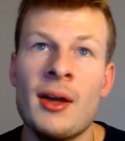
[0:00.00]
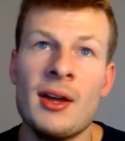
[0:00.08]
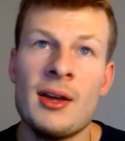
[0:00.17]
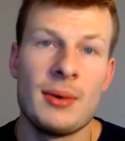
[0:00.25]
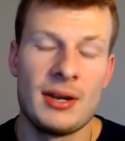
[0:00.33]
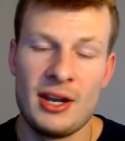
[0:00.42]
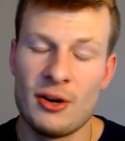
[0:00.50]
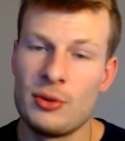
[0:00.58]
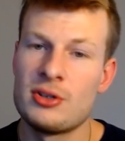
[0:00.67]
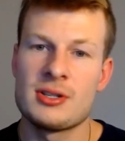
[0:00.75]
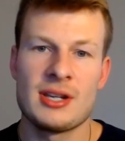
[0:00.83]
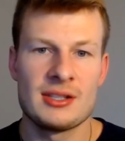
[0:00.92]
But here we
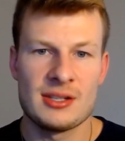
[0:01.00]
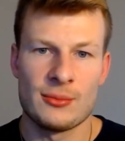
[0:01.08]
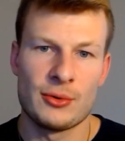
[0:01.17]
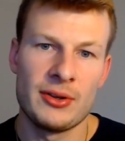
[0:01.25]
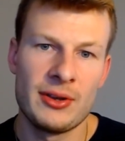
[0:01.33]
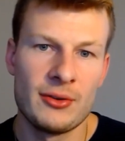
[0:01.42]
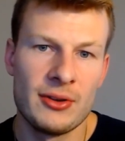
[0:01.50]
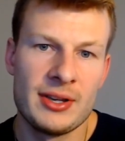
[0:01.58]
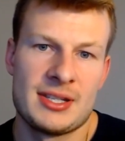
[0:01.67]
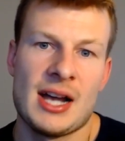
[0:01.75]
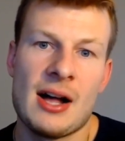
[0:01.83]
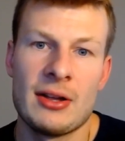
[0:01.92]
just get some really, really
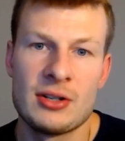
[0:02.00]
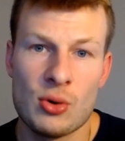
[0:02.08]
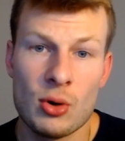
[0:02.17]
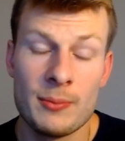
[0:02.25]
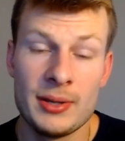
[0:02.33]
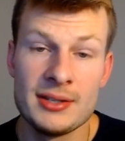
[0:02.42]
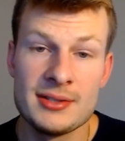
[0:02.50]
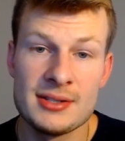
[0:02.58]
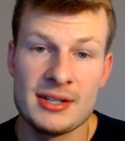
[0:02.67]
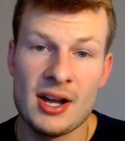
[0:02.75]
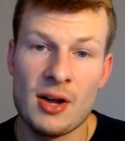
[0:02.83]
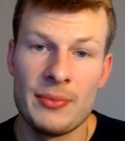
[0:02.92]
solid core pieces
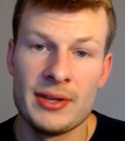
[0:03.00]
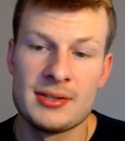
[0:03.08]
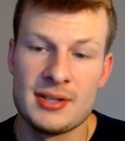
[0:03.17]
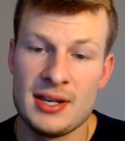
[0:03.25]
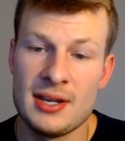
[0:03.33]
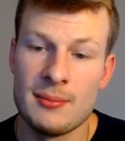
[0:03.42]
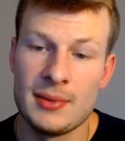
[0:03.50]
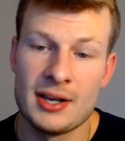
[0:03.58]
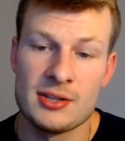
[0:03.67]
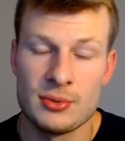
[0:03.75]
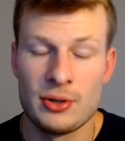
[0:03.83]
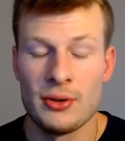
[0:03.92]
to help this team,
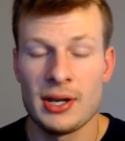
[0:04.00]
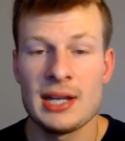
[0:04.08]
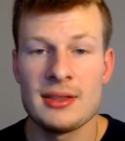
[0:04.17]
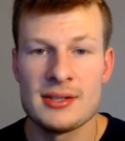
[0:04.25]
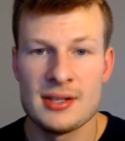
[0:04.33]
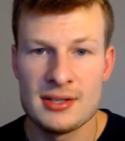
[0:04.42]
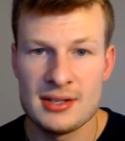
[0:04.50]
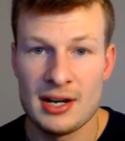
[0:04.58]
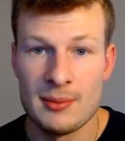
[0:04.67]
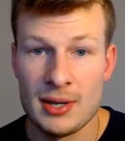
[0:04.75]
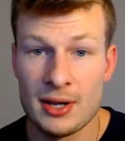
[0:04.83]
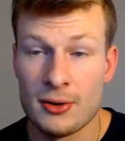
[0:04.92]
because when you look at the Cincinnati
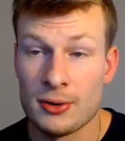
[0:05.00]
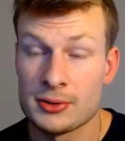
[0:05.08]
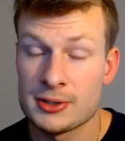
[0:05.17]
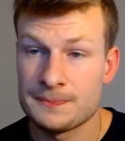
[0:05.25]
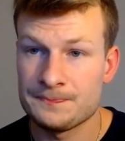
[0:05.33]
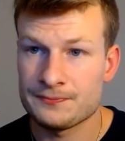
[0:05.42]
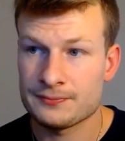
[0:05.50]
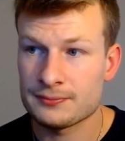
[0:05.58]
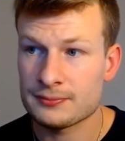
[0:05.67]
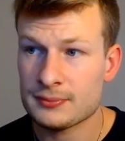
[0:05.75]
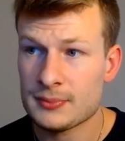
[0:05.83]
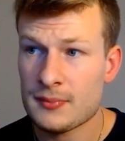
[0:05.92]
Bengals,
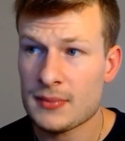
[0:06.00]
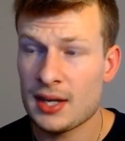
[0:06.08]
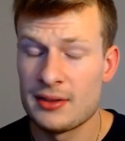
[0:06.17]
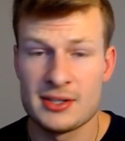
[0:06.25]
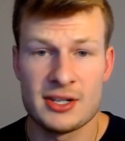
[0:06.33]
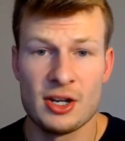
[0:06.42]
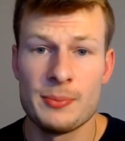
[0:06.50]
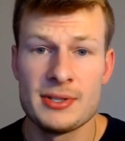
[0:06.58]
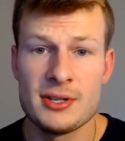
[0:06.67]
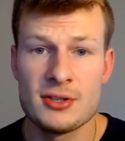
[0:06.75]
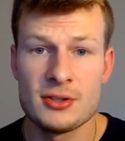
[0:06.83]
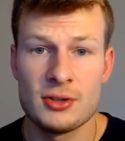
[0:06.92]
the skill
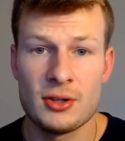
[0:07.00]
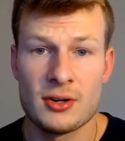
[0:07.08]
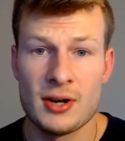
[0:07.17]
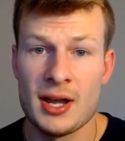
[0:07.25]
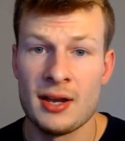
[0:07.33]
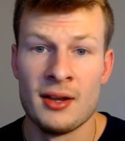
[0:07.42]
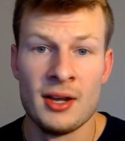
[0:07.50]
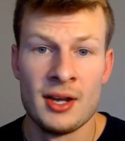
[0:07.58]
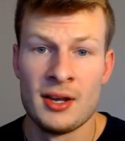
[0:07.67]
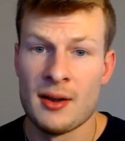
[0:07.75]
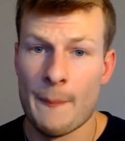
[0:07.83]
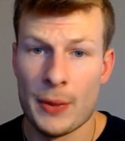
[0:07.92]
positions look great.
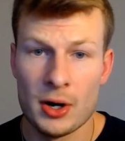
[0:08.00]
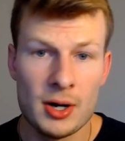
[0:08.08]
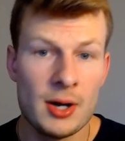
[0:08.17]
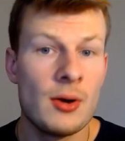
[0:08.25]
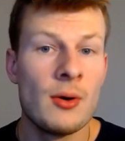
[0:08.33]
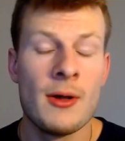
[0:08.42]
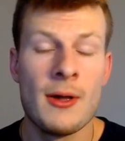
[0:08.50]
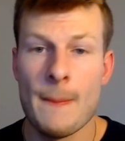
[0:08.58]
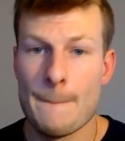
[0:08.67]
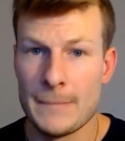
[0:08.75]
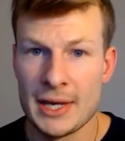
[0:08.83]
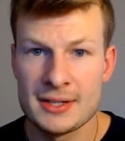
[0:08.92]
Burrow,
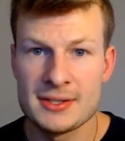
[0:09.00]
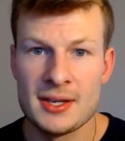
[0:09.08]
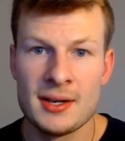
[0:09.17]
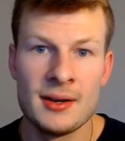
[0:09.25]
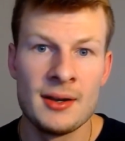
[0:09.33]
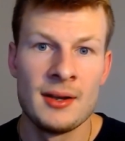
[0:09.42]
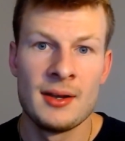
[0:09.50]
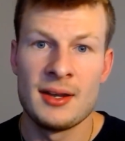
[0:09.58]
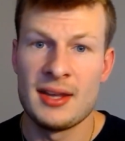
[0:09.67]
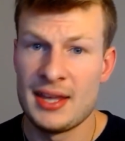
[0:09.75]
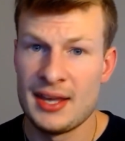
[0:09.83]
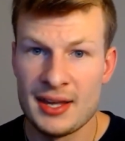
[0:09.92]
Mixon,
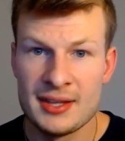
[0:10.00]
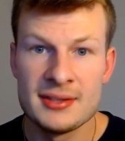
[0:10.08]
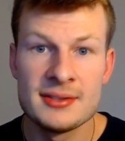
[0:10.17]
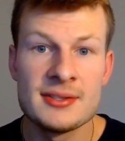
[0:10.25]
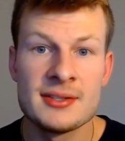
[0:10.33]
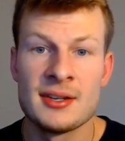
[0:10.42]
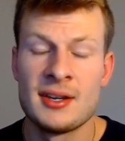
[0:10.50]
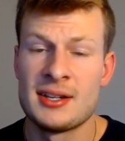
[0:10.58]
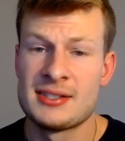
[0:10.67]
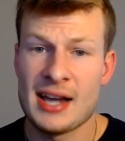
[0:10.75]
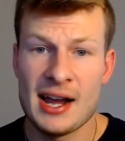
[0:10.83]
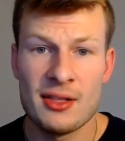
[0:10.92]
Higgins,
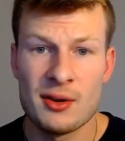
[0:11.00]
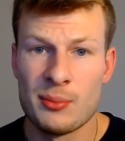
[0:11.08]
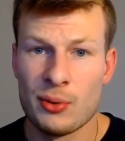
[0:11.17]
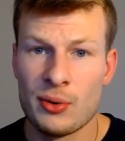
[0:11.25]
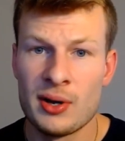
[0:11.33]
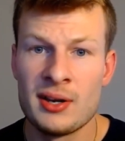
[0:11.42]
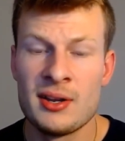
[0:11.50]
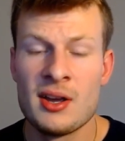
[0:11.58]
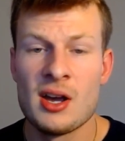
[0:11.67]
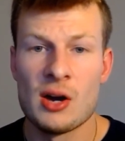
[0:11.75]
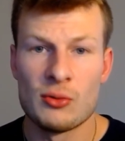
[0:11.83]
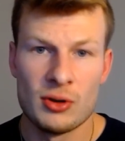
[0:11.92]
Tyler Boyd,
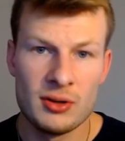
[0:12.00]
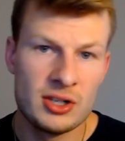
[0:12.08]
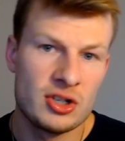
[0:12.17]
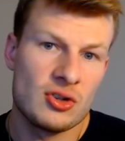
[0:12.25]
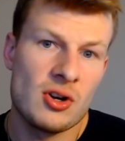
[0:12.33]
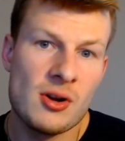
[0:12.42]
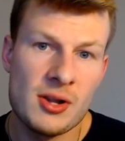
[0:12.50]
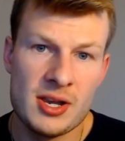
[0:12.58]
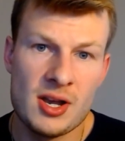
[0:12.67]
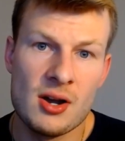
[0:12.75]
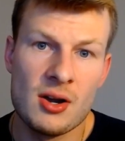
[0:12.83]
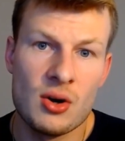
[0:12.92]
a really strong
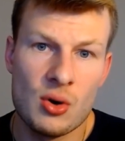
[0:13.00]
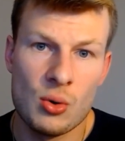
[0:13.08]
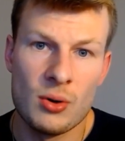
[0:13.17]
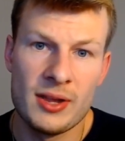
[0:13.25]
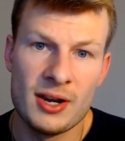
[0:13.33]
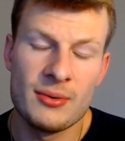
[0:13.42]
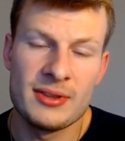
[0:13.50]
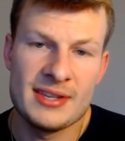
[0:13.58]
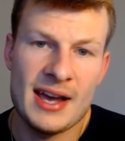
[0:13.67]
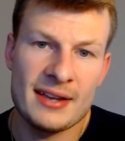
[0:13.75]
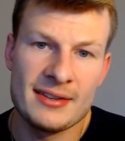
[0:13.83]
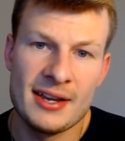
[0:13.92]
young core there with
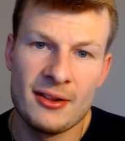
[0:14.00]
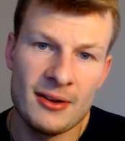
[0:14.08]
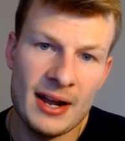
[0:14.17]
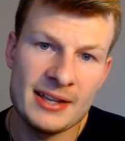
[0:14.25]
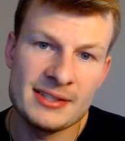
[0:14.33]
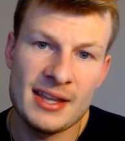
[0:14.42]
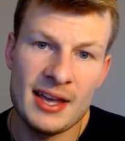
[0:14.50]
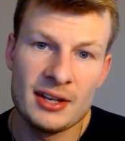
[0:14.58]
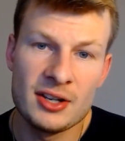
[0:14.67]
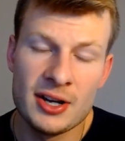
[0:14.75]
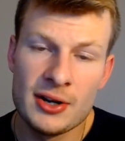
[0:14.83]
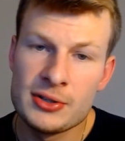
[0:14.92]
Zach Taylor as the head
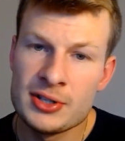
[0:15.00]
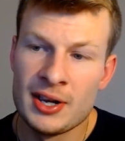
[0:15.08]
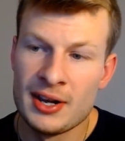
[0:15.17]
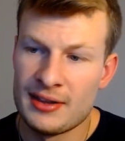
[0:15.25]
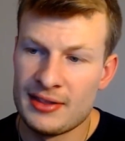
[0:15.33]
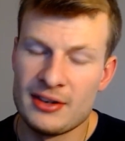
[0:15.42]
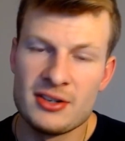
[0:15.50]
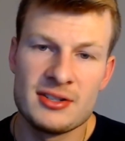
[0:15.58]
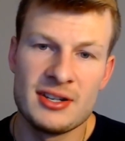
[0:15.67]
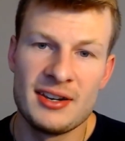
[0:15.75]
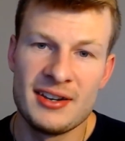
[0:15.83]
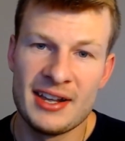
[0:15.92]
coach. They just
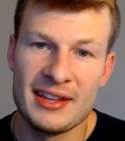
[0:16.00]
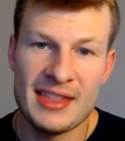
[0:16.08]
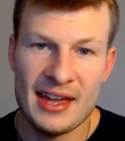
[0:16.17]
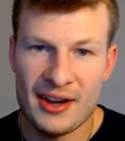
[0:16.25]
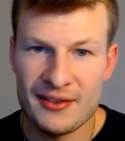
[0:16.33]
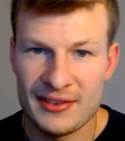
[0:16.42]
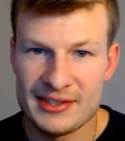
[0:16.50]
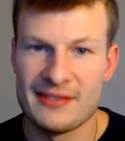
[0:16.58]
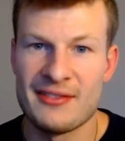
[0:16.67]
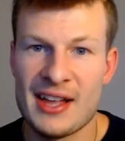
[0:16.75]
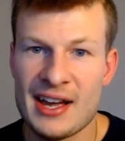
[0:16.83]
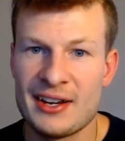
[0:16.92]
need to get that offensive
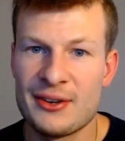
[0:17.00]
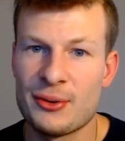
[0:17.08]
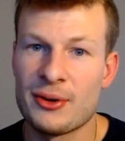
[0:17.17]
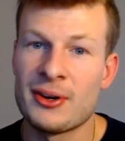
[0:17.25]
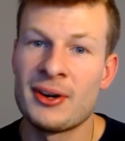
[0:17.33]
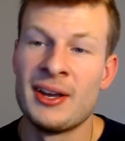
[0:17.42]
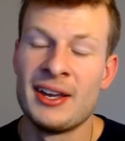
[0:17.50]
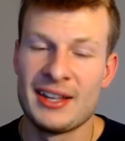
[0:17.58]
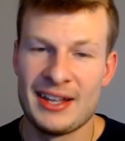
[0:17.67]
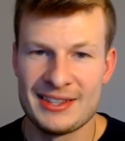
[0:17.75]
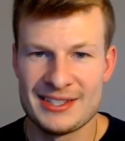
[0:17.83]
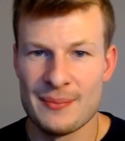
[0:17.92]
line in order,
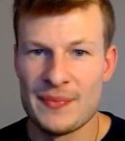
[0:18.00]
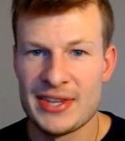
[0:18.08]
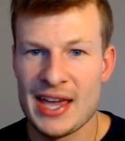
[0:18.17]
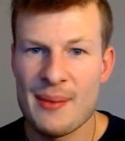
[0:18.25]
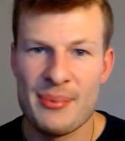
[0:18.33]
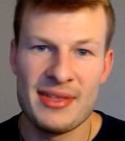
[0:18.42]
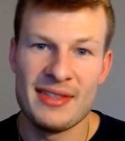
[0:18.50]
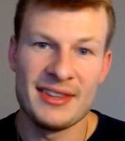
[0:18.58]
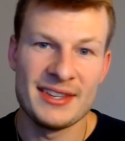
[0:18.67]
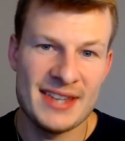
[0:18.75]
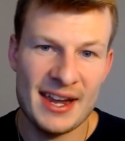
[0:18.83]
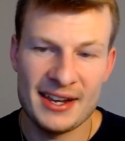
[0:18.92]
get some depth in the
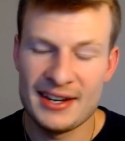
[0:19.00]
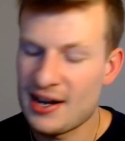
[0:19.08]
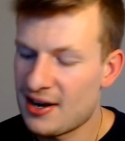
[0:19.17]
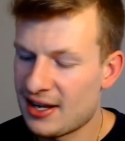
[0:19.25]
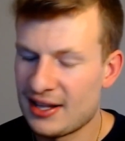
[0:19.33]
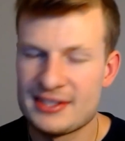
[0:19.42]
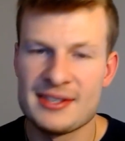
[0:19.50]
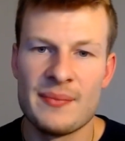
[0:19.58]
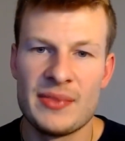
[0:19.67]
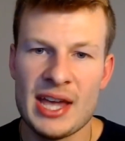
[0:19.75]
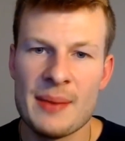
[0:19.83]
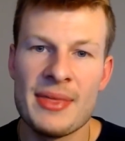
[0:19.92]
secondary, get some
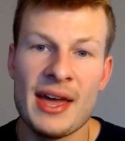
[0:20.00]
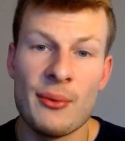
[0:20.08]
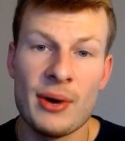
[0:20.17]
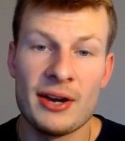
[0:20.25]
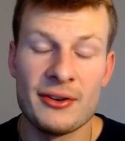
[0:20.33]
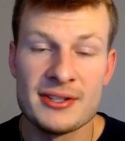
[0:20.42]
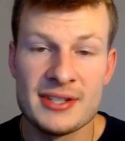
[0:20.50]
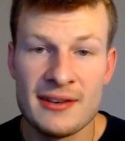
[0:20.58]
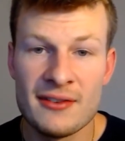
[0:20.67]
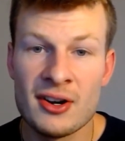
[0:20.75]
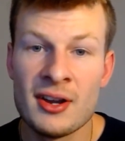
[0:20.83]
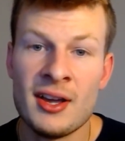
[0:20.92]
depth at wide
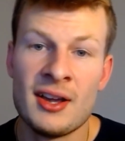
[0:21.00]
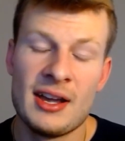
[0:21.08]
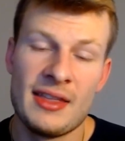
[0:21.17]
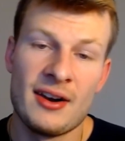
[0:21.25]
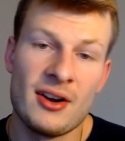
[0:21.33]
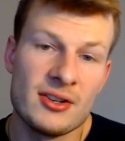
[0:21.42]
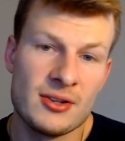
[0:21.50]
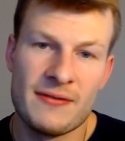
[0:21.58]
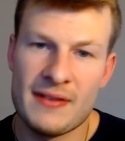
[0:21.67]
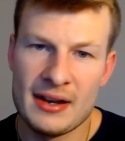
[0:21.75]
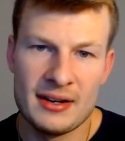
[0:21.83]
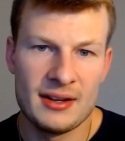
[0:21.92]
receiver, and then also
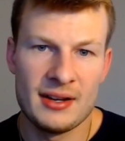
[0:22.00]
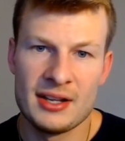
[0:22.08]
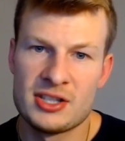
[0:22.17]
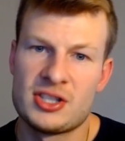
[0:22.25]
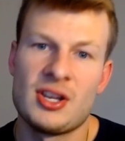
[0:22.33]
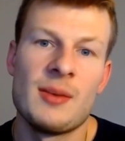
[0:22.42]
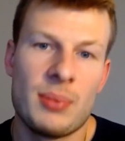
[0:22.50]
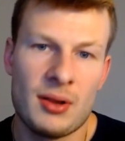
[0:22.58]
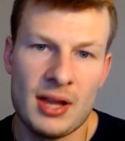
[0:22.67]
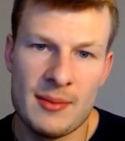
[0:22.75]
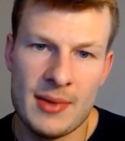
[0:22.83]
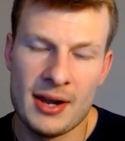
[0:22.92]
find a stud
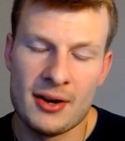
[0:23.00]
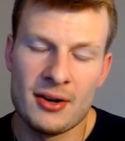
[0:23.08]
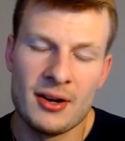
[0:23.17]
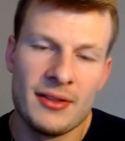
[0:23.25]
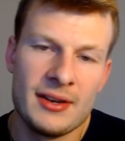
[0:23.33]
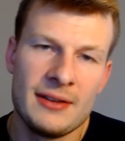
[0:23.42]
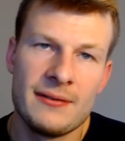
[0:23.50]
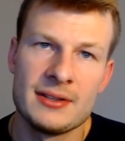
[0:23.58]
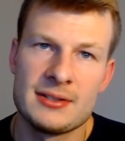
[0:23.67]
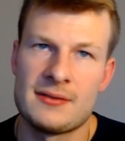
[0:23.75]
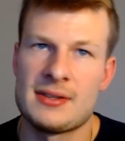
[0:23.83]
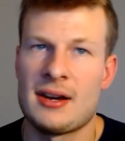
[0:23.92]
playmaker on the
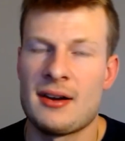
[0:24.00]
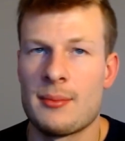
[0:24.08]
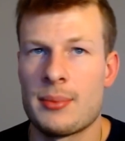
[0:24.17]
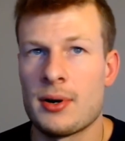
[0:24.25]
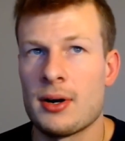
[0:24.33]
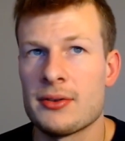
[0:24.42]
defensive side of the ball.